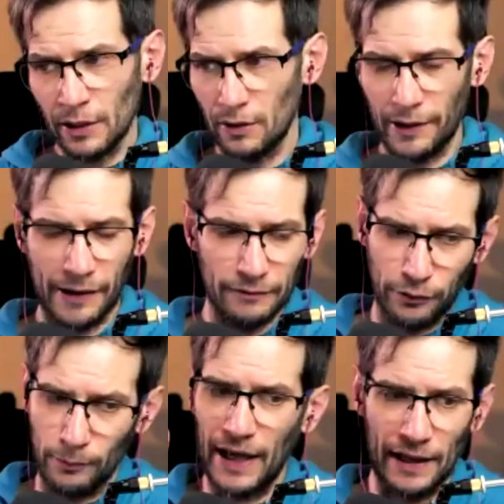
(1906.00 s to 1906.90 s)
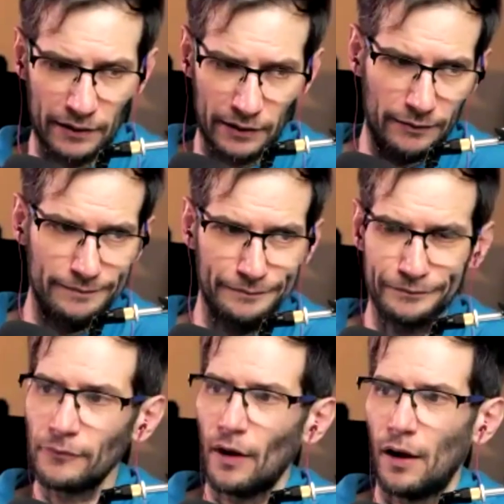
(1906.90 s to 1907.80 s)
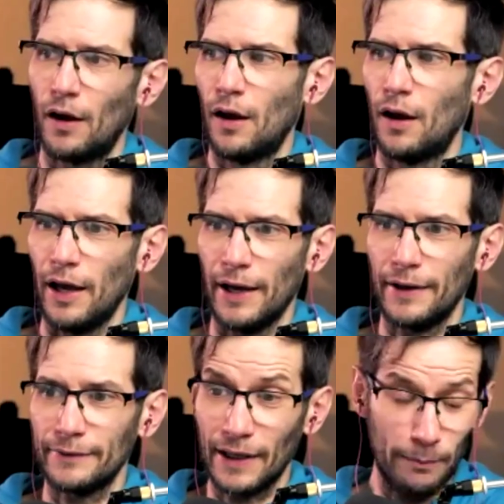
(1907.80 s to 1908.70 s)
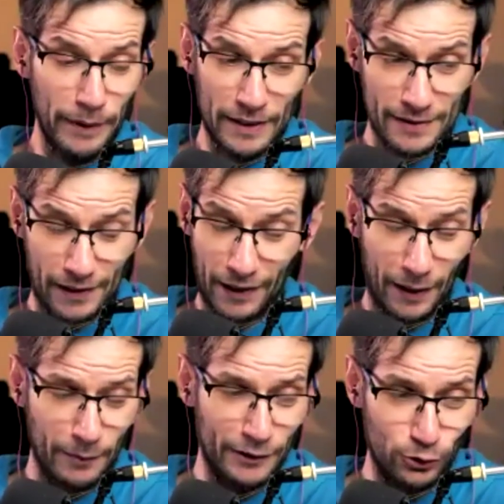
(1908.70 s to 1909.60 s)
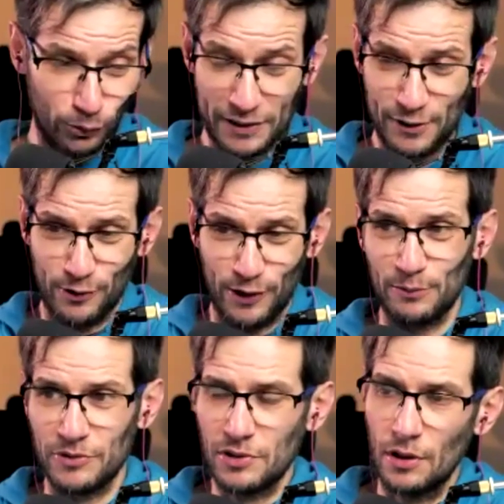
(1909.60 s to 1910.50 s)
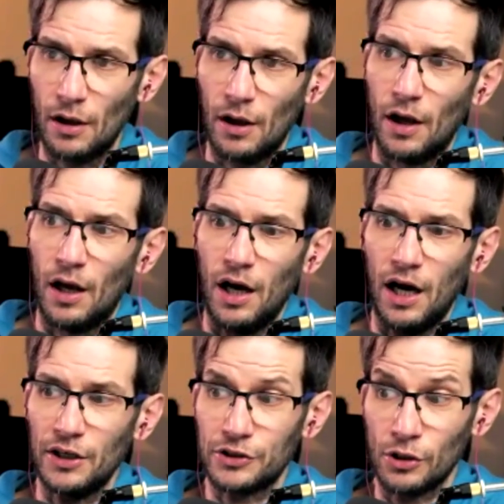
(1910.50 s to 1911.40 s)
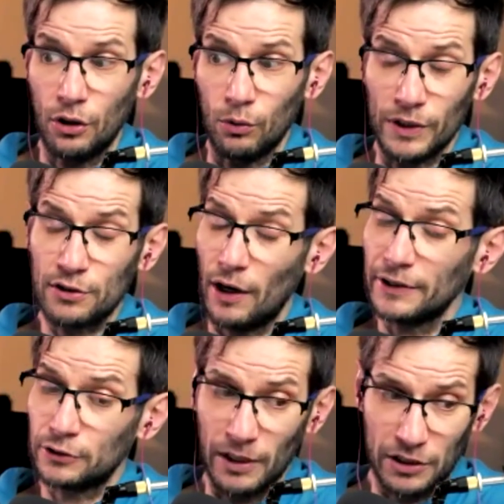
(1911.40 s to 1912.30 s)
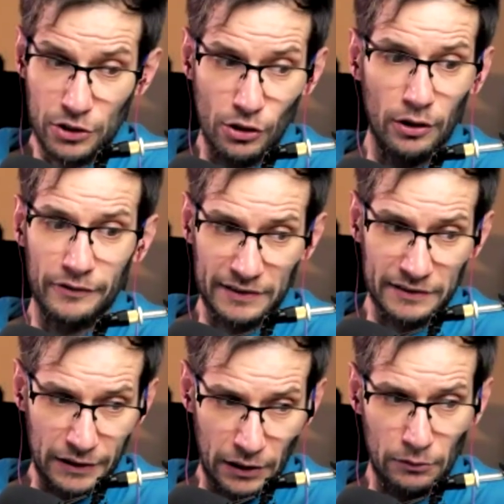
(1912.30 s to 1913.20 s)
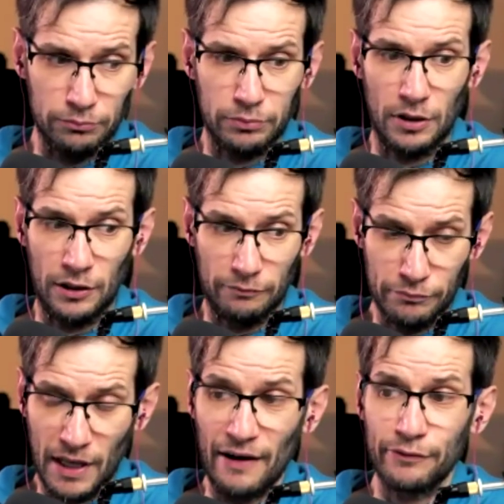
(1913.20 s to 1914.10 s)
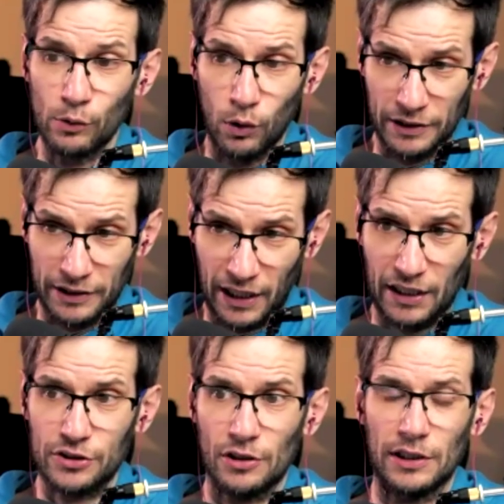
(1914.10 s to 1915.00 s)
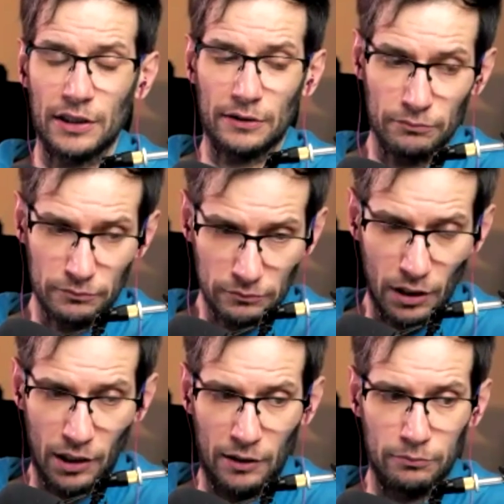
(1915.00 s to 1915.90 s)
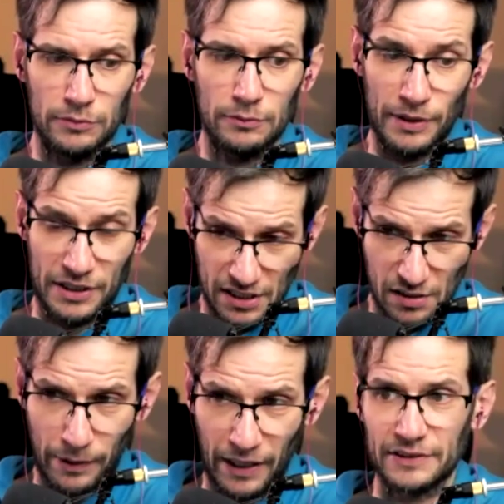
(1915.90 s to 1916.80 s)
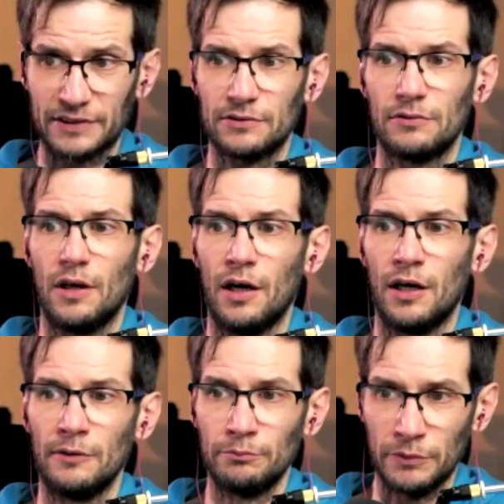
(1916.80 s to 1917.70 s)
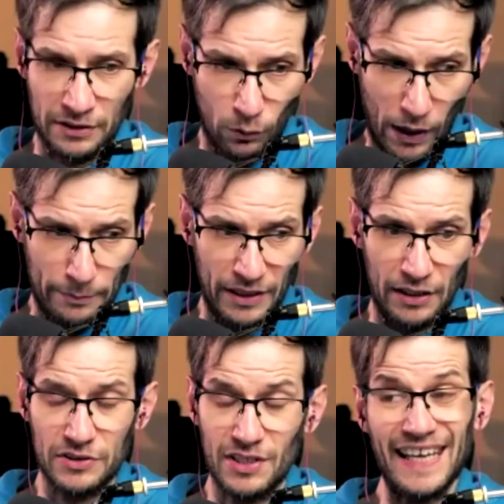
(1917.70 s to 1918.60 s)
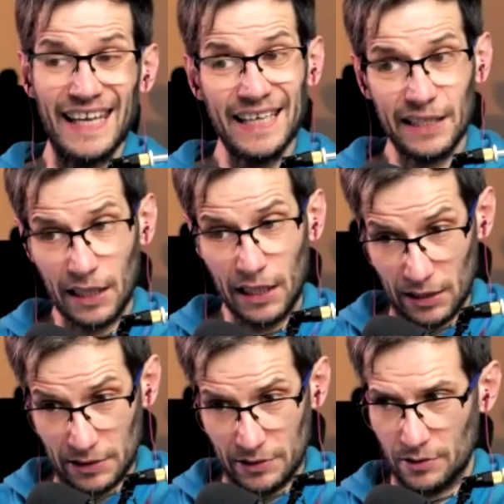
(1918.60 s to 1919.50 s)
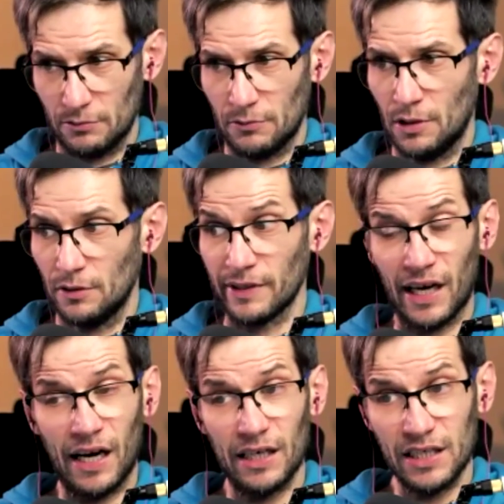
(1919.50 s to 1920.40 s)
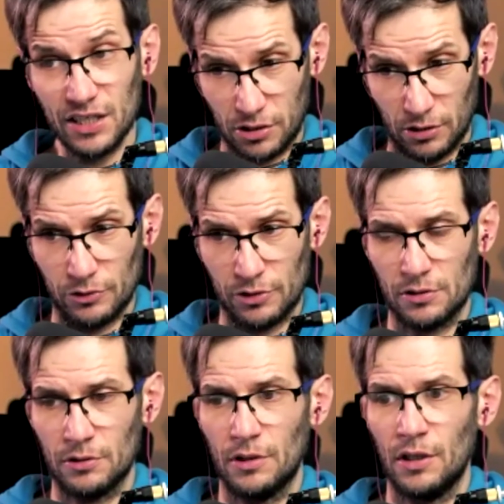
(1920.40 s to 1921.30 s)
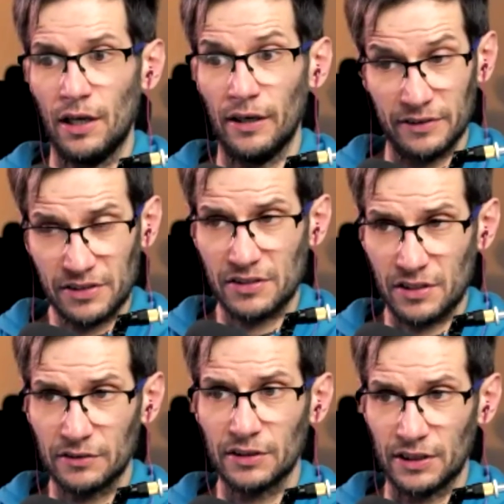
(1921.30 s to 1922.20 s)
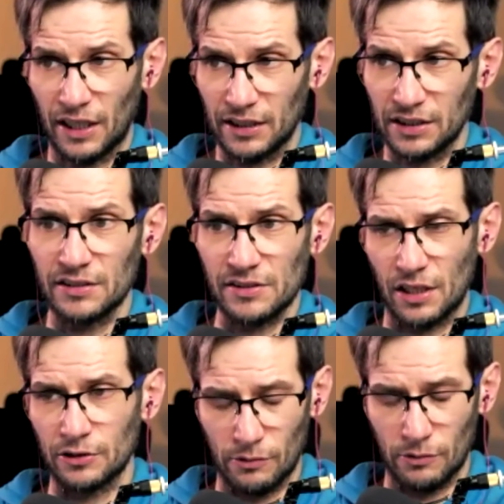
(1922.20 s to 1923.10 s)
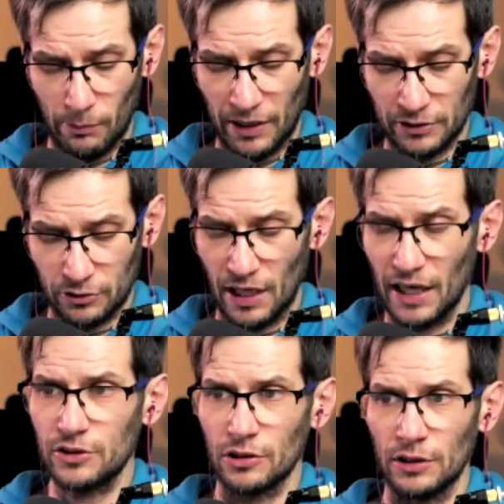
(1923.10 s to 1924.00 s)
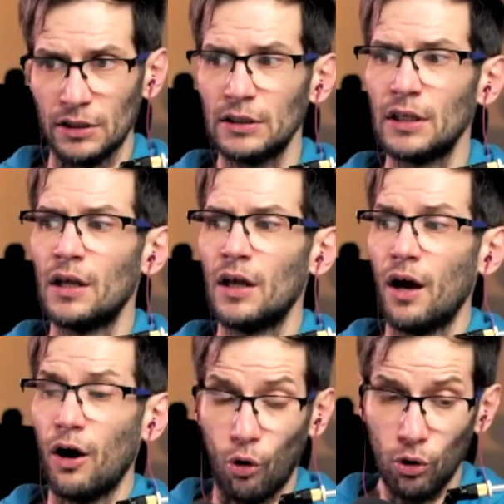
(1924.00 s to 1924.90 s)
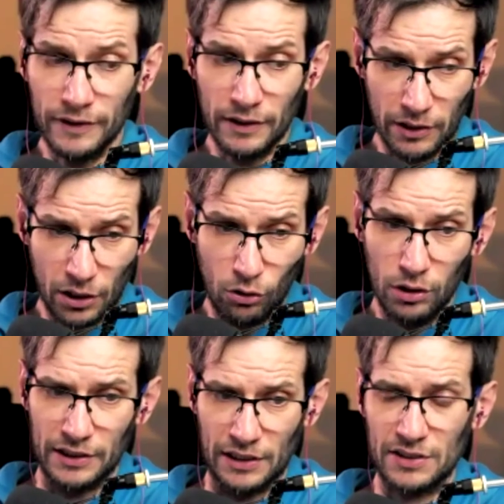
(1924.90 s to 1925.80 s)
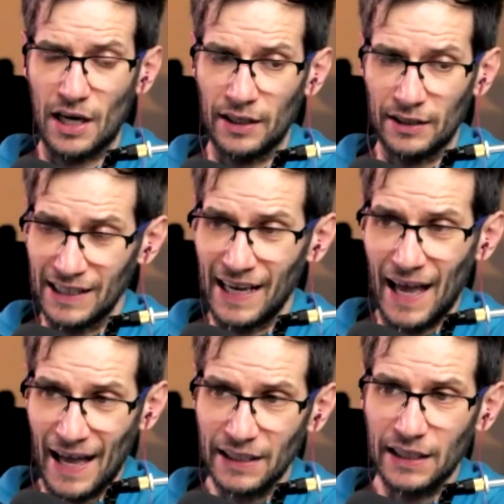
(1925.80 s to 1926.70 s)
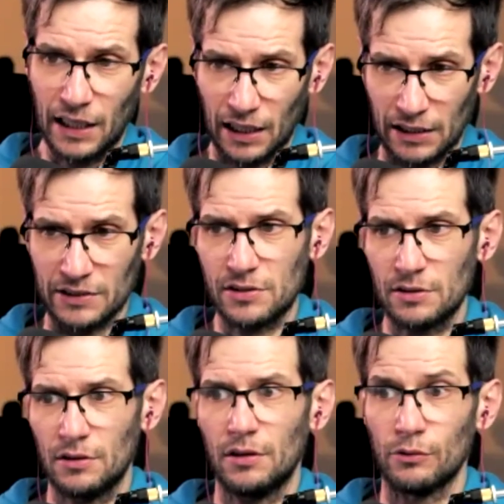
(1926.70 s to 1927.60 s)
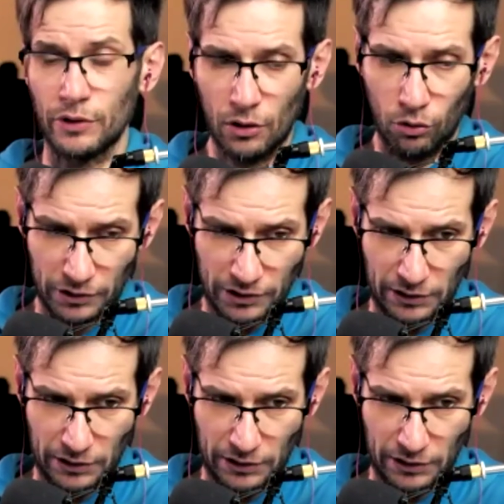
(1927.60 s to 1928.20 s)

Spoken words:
and from Canada, and they are basically, I mean, two extremes. So we try to make sure that everyone can actually participate in the webinars. In case there issues, and this is something that I didn't say during my introduction, all the recordings are in any case recorded.